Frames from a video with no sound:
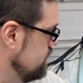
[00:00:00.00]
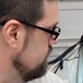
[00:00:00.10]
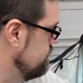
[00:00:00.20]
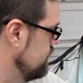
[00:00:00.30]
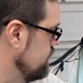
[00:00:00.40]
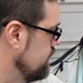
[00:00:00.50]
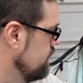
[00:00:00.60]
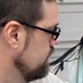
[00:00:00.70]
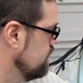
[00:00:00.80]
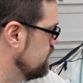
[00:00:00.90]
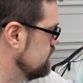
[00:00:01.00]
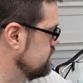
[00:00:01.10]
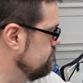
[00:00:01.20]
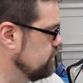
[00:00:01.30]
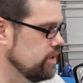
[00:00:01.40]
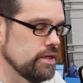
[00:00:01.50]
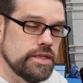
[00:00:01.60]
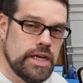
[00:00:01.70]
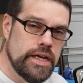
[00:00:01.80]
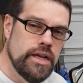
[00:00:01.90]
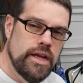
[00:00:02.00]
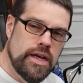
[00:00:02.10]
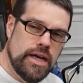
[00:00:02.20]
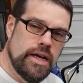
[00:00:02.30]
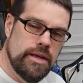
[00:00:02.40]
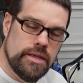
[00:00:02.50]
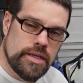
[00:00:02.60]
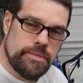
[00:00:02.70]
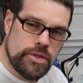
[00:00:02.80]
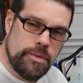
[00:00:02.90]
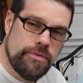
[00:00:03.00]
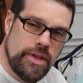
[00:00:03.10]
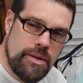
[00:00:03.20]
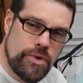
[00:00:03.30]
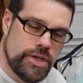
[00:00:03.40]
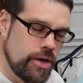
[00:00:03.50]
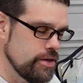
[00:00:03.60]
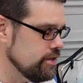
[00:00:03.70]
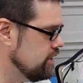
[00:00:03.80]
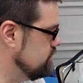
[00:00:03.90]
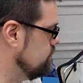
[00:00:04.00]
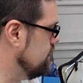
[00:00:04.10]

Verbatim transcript: and then fairly kind of smooth on the inside. Uh, supposed to be flame retardant as